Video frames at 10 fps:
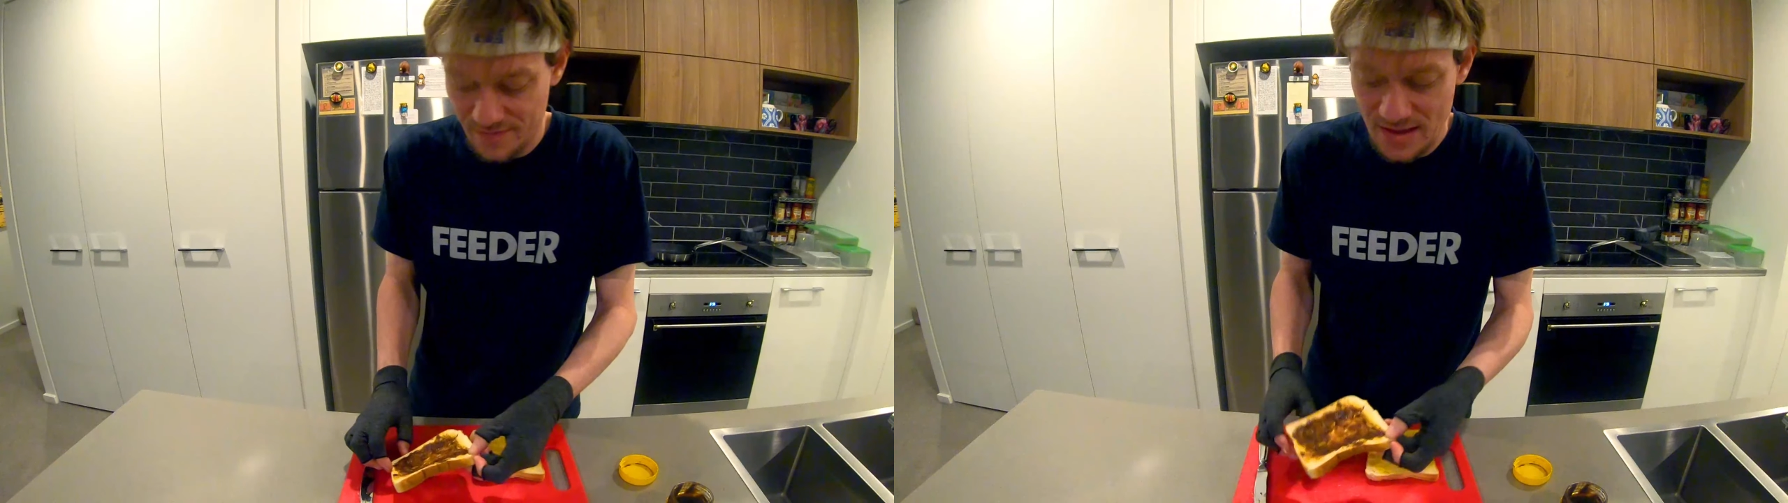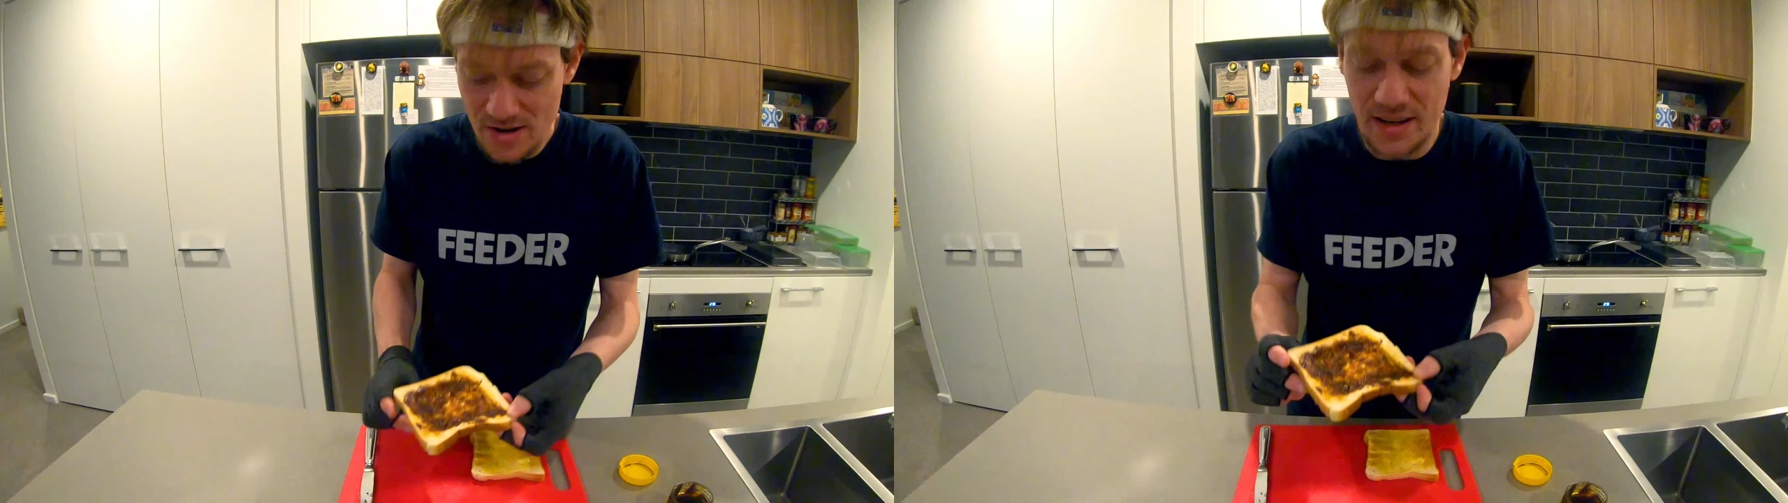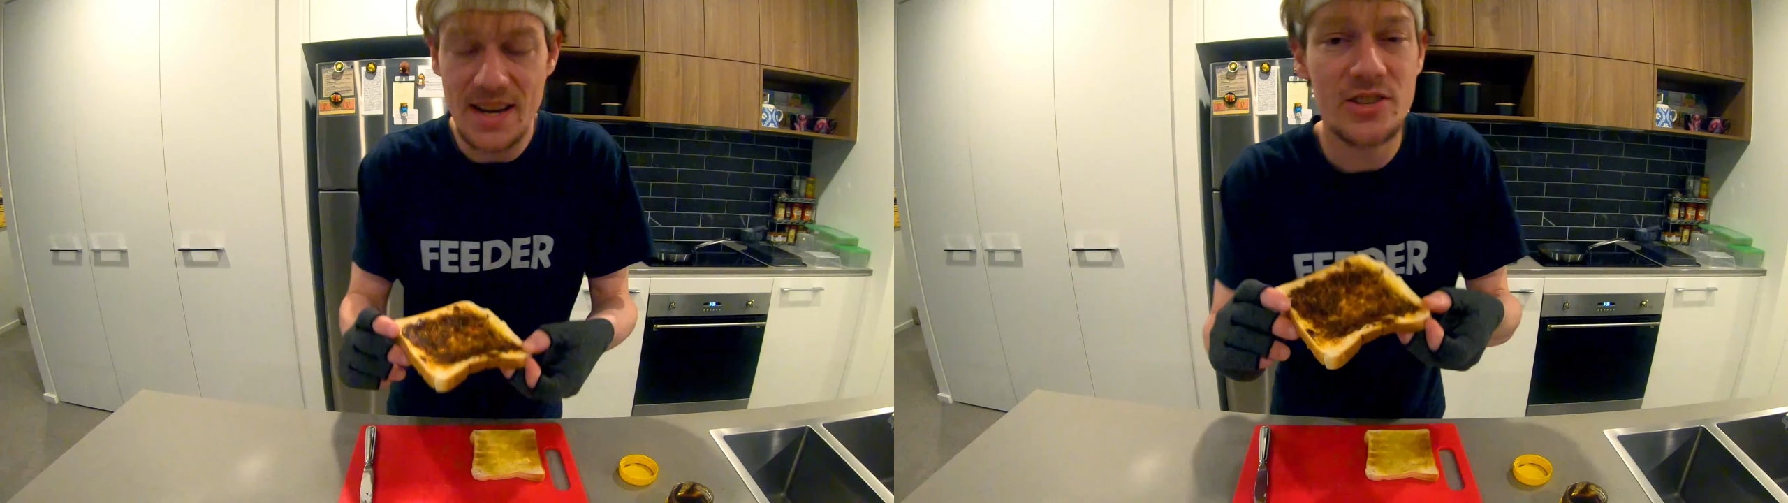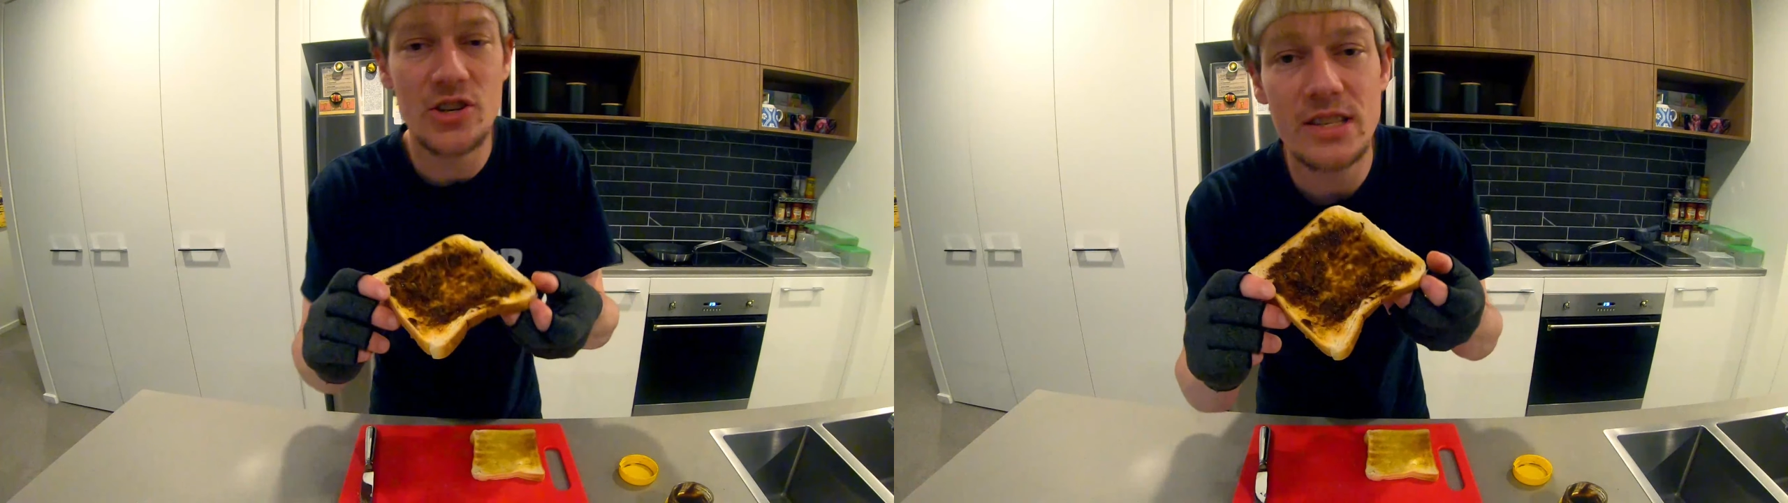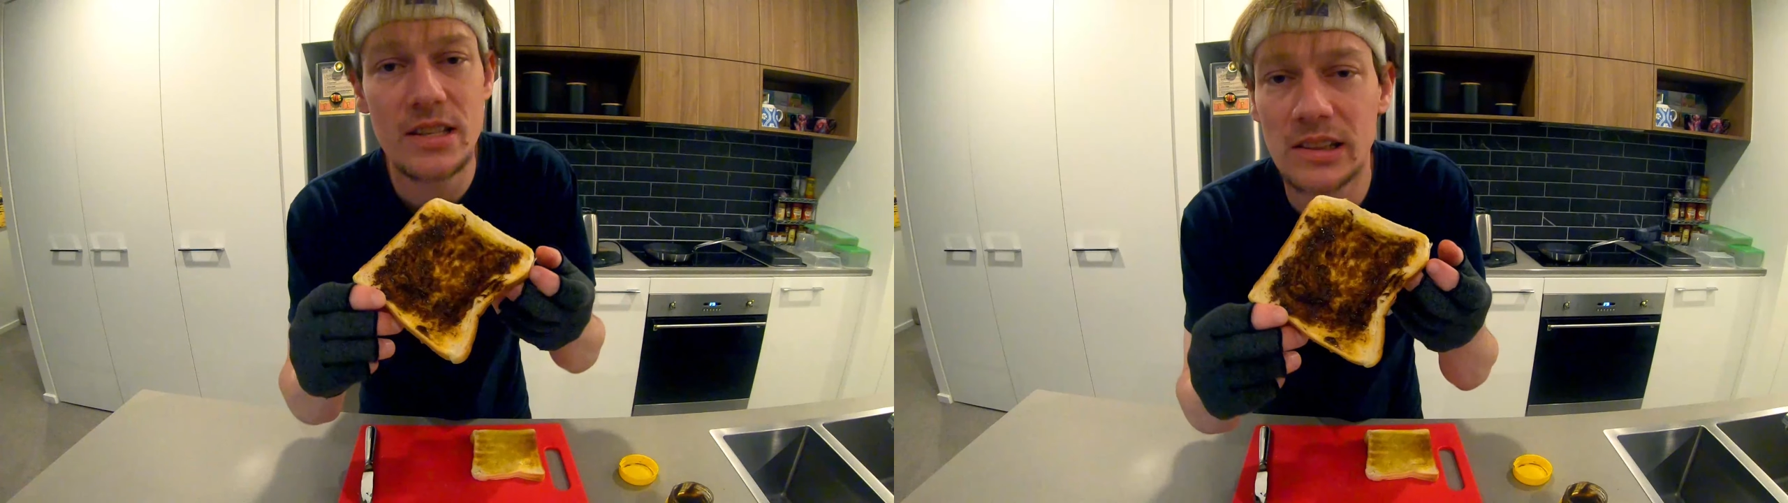Look, it's
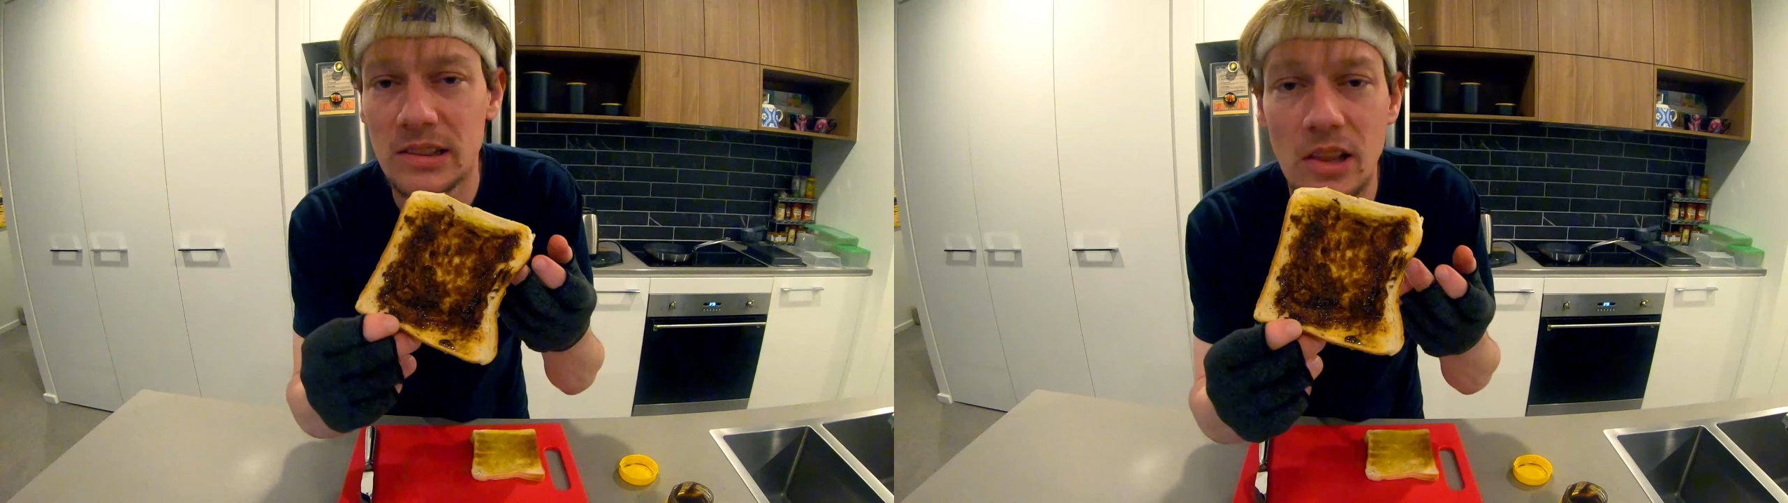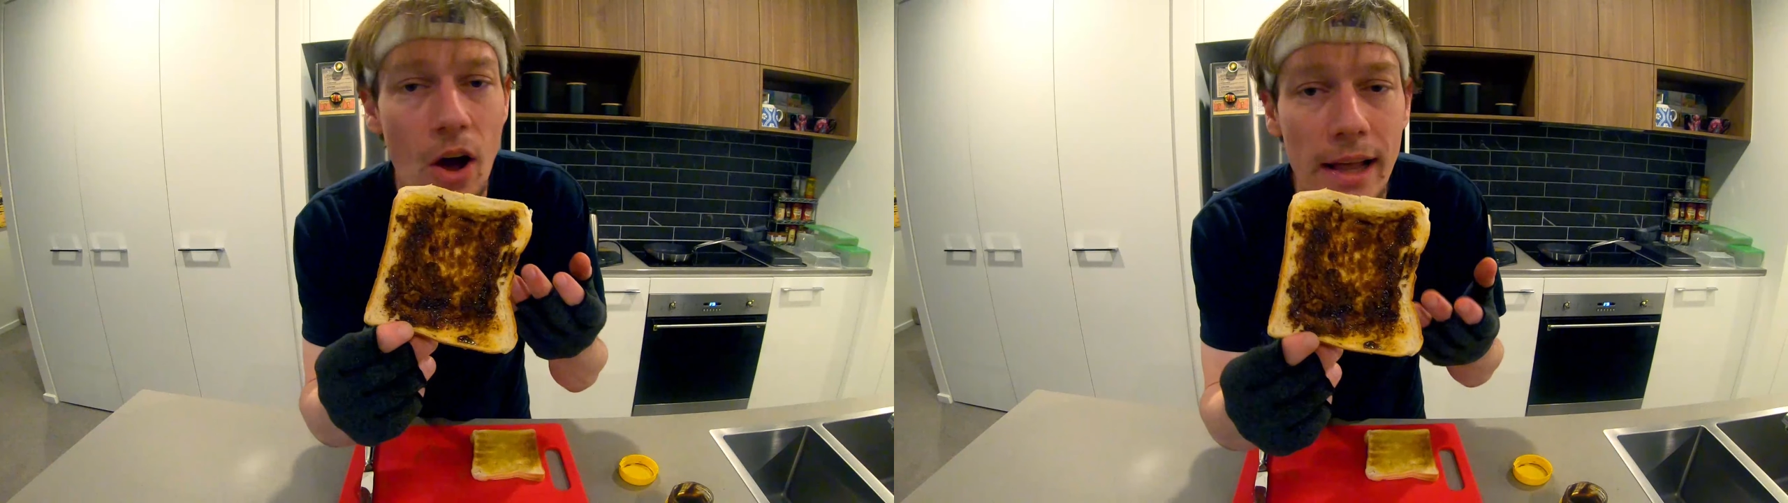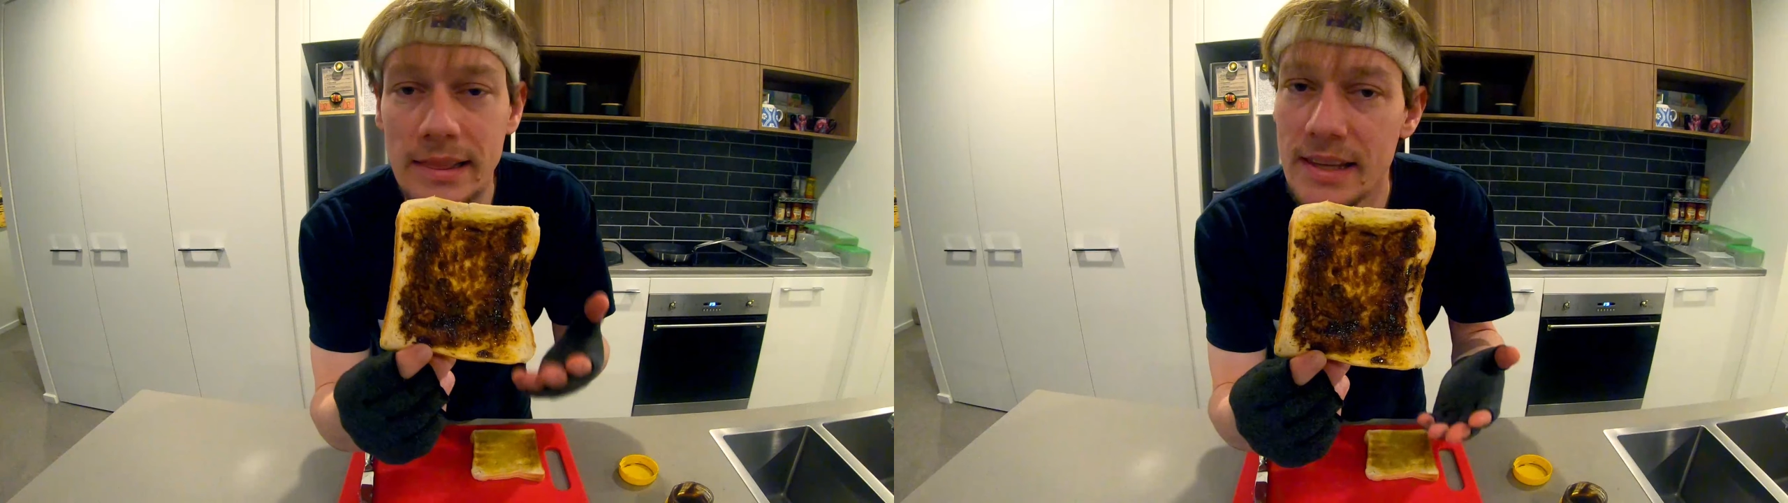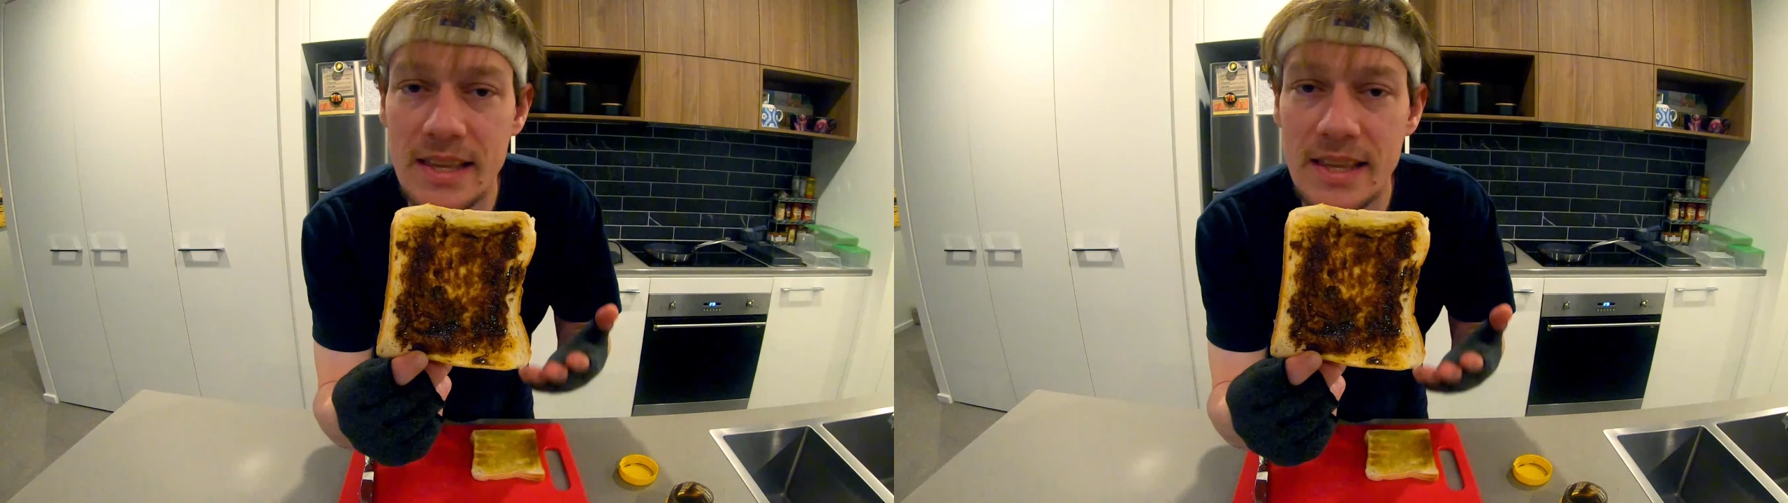just lightly